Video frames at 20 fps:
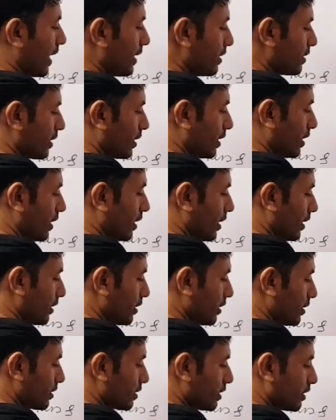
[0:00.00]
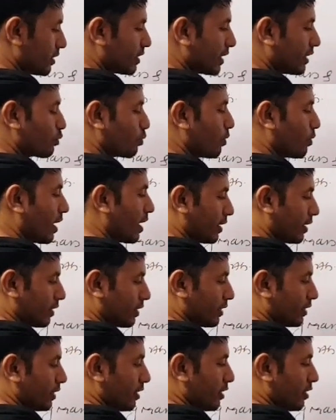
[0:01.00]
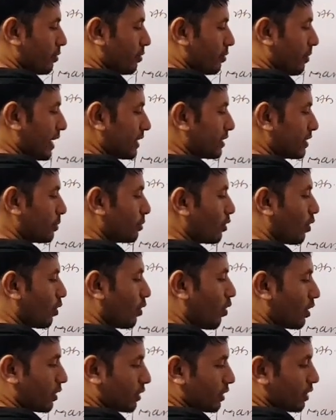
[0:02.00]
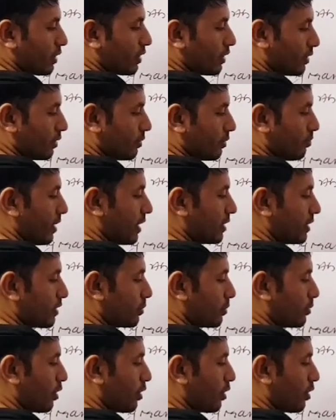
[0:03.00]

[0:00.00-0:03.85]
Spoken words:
is distance 1, mass of the earth, mass of the object.